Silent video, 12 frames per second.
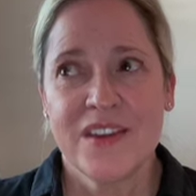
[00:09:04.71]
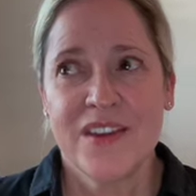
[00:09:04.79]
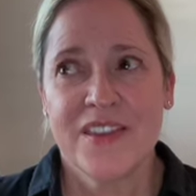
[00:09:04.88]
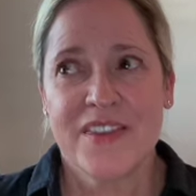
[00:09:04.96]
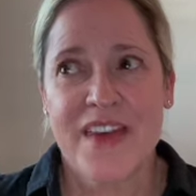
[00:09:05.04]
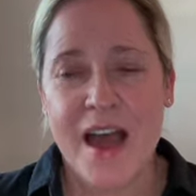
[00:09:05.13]

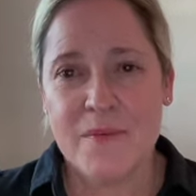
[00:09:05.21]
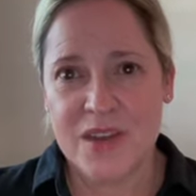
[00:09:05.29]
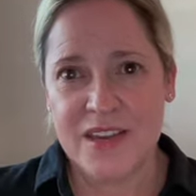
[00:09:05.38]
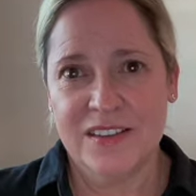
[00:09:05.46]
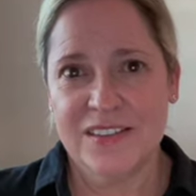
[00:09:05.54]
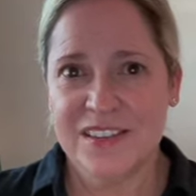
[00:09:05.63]
that
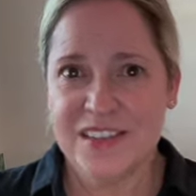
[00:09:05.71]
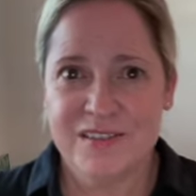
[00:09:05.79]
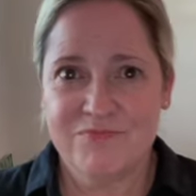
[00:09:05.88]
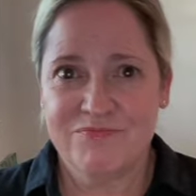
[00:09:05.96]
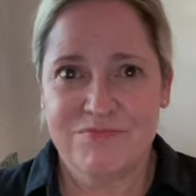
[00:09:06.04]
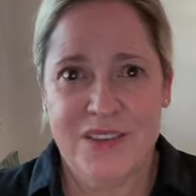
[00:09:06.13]
means
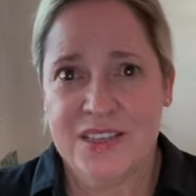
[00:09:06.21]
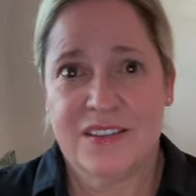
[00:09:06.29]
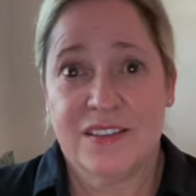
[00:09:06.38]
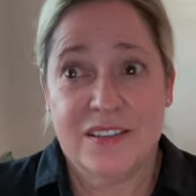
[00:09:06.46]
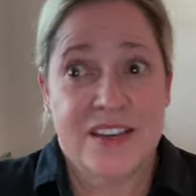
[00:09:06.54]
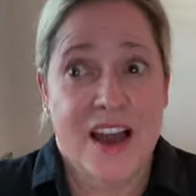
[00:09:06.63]
he
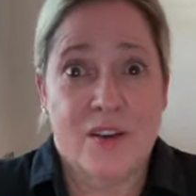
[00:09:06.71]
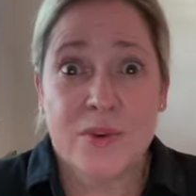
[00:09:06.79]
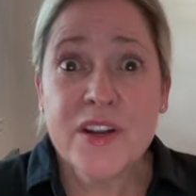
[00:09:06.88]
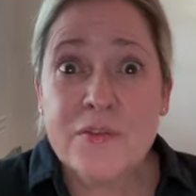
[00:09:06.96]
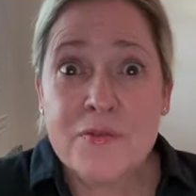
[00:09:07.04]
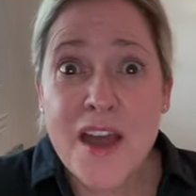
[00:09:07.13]
basically got
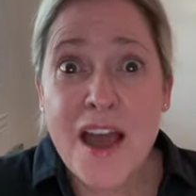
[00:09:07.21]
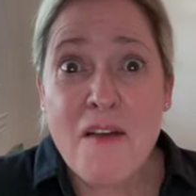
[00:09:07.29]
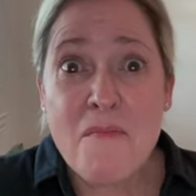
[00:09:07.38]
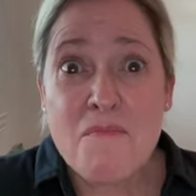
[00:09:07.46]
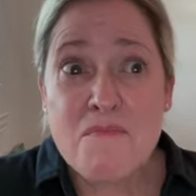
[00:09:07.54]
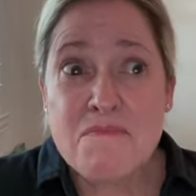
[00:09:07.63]
rid of
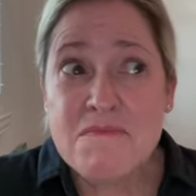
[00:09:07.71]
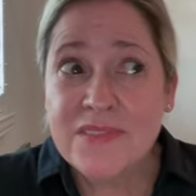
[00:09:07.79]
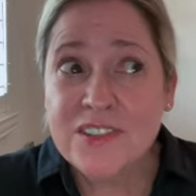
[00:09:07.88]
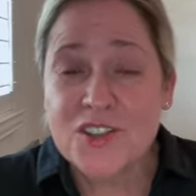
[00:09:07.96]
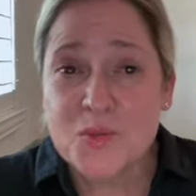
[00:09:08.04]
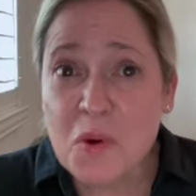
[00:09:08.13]
them,
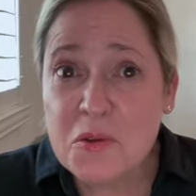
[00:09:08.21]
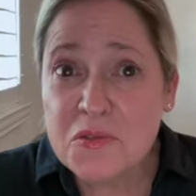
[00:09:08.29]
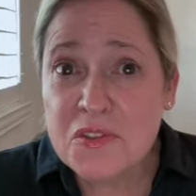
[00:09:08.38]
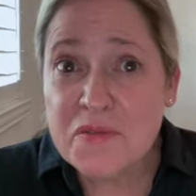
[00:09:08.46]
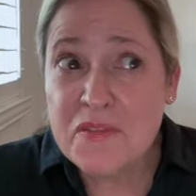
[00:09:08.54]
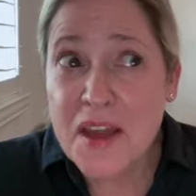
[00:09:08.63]

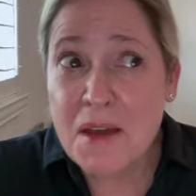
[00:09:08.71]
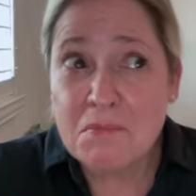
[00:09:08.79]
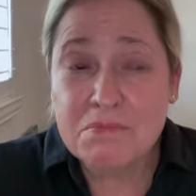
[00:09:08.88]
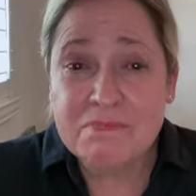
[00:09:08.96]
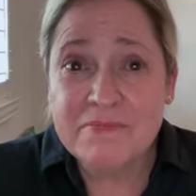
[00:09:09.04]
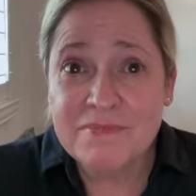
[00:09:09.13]
disposed of
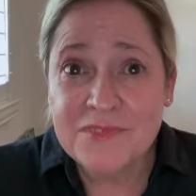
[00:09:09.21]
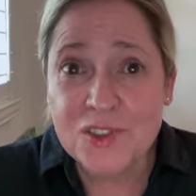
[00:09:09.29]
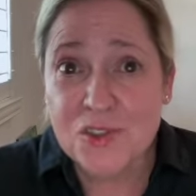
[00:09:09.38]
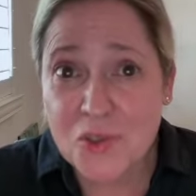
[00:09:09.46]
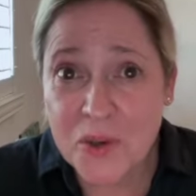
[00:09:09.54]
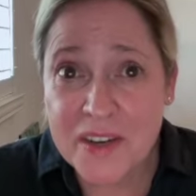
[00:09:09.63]
them,
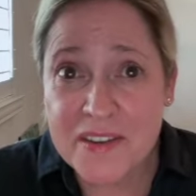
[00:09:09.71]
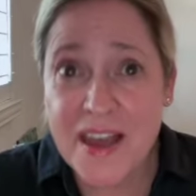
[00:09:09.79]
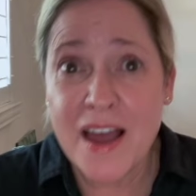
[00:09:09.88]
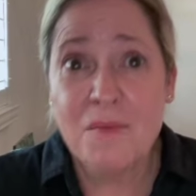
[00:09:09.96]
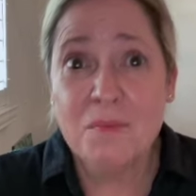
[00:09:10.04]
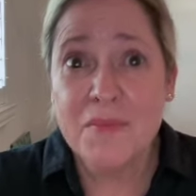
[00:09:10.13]
destroyed
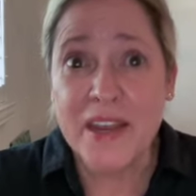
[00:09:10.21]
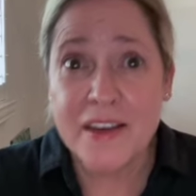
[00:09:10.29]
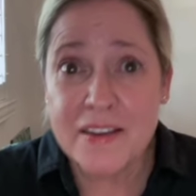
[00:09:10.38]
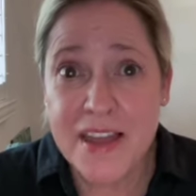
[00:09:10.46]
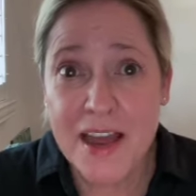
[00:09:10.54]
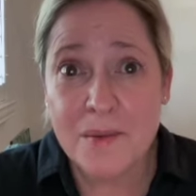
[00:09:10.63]
them,
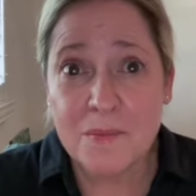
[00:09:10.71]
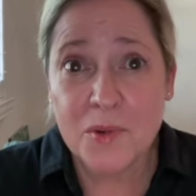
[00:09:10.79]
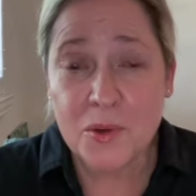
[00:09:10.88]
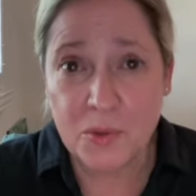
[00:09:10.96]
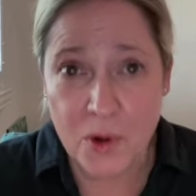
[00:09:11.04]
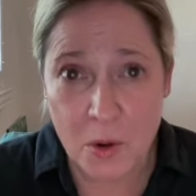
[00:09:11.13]
hid them,
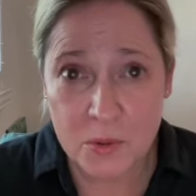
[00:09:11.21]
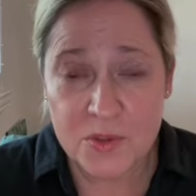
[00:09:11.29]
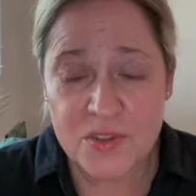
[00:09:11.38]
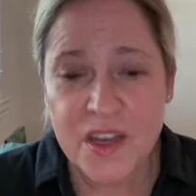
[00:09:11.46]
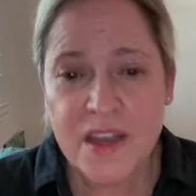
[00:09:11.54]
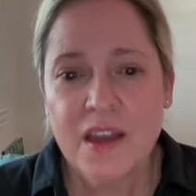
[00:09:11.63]
who
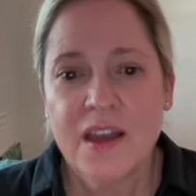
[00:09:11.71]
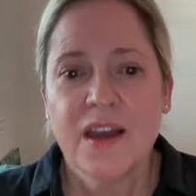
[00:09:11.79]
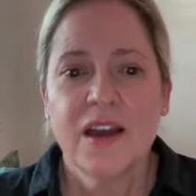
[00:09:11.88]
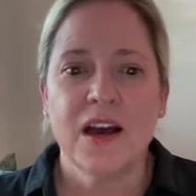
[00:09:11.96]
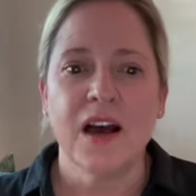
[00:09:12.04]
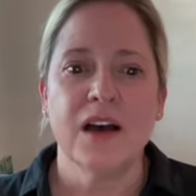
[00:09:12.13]
knows?
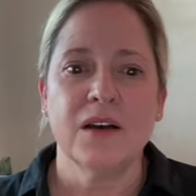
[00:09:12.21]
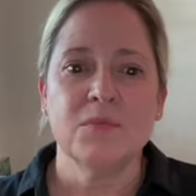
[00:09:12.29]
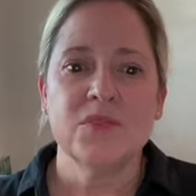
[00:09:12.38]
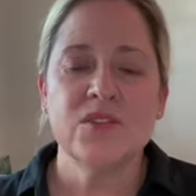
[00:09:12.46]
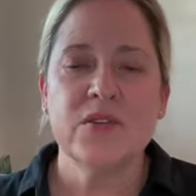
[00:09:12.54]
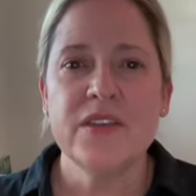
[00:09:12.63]

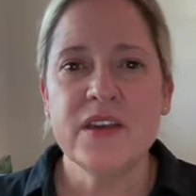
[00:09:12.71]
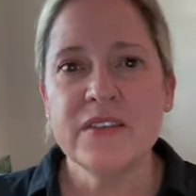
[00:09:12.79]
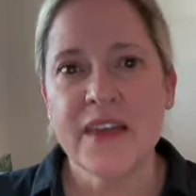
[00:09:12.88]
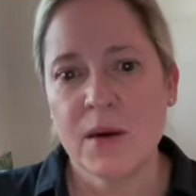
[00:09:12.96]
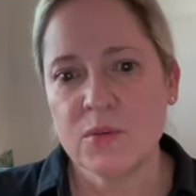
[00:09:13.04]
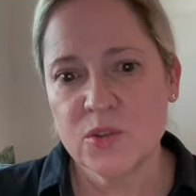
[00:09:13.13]
So I think
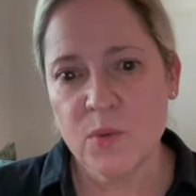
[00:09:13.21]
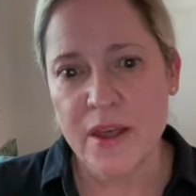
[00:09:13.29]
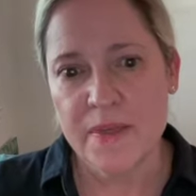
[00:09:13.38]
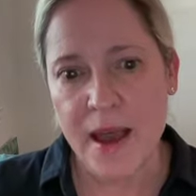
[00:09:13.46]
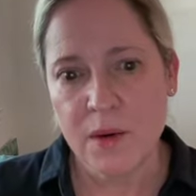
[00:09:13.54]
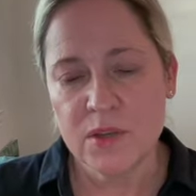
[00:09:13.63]
that was why
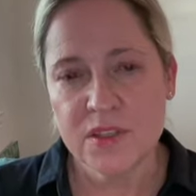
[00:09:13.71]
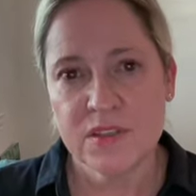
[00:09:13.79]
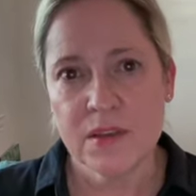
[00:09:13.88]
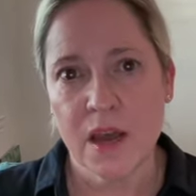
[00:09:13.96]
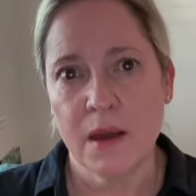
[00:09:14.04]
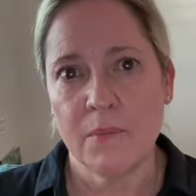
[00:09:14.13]

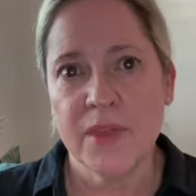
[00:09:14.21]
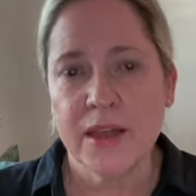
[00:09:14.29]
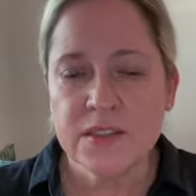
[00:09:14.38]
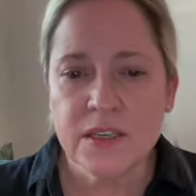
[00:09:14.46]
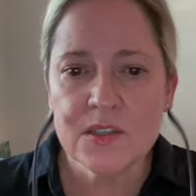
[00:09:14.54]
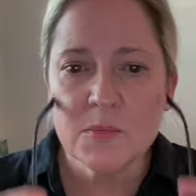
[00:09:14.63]
that
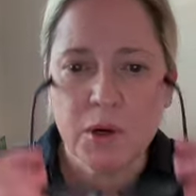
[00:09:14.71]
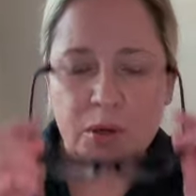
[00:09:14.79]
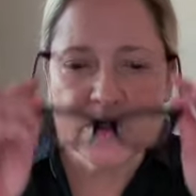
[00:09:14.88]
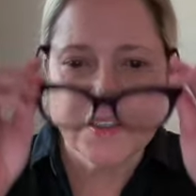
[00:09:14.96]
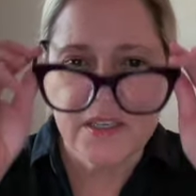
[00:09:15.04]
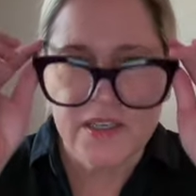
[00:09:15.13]
testimony
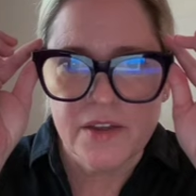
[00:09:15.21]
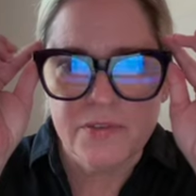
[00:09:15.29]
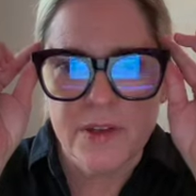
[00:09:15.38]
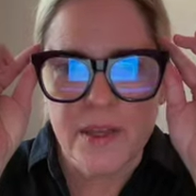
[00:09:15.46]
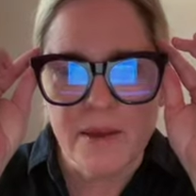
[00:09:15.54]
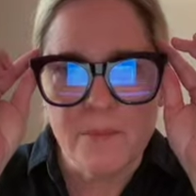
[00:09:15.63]
was
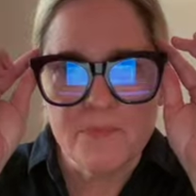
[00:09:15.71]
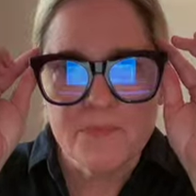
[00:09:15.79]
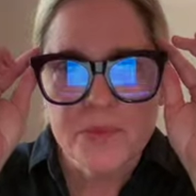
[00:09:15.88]
significant.